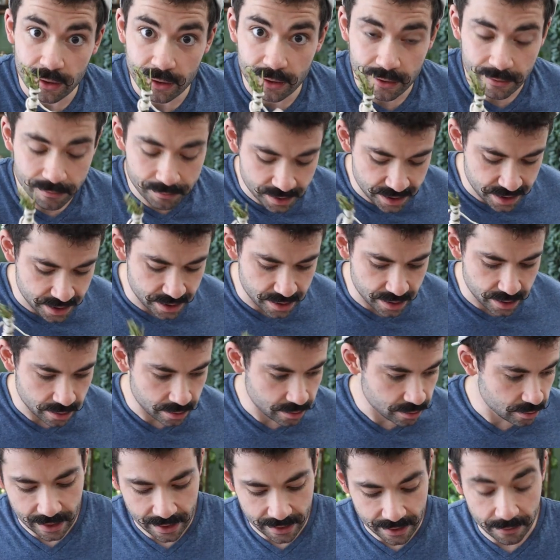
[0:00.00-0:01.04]

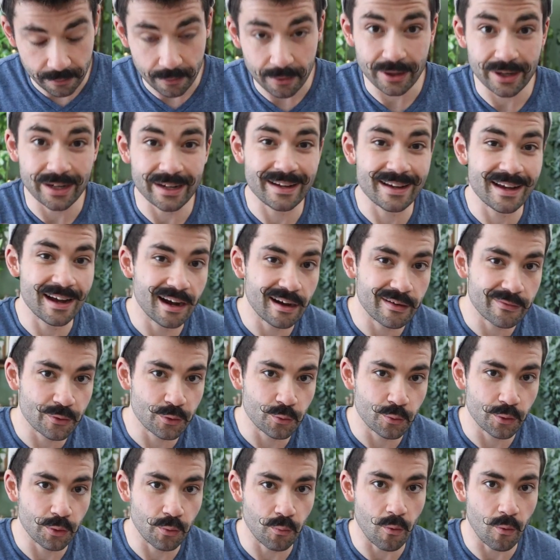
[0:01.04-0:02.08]
herbs, and then we're gonna cover with